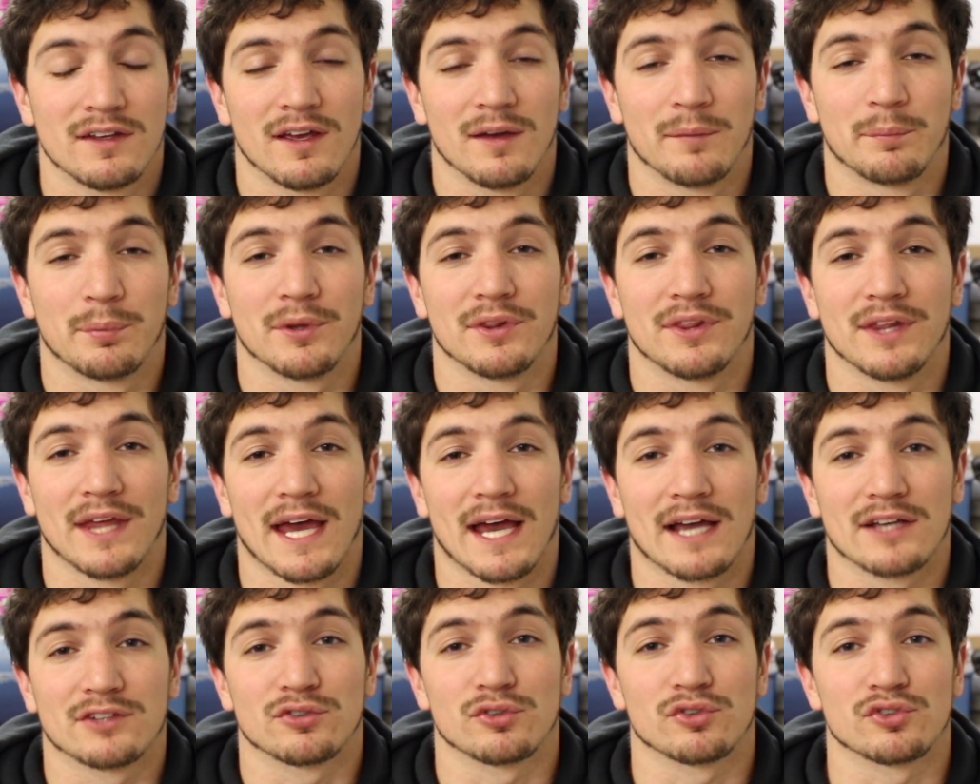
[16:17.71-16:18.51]
and put the
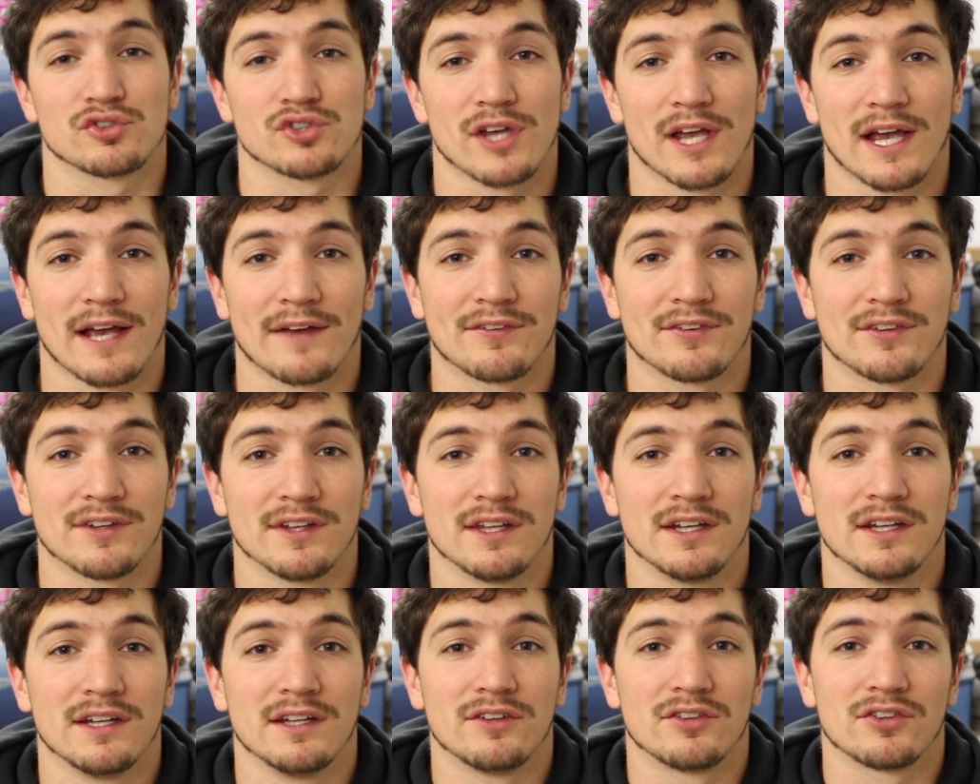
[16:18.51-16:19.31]
axle shafts
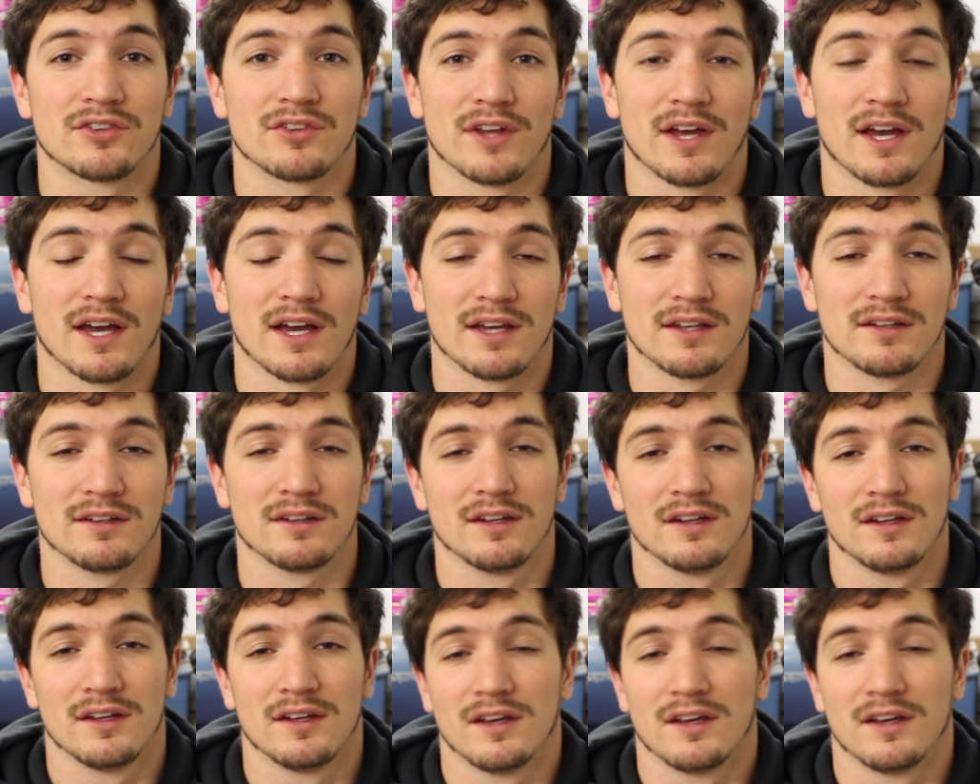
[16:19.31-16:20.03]
in each side,